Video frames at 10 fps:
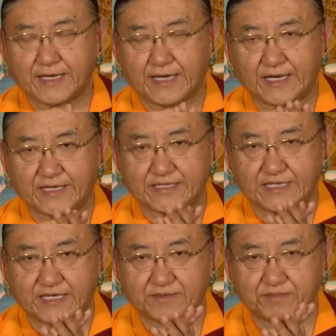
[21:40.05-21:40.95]
and
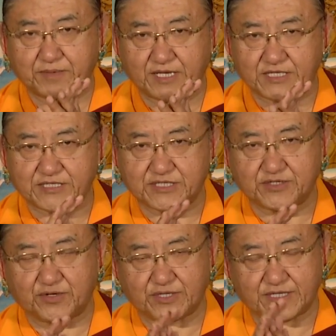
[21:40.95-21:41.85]
then place it
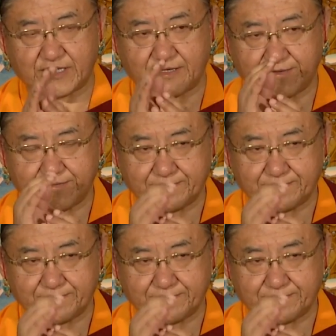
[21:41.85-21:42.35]
on the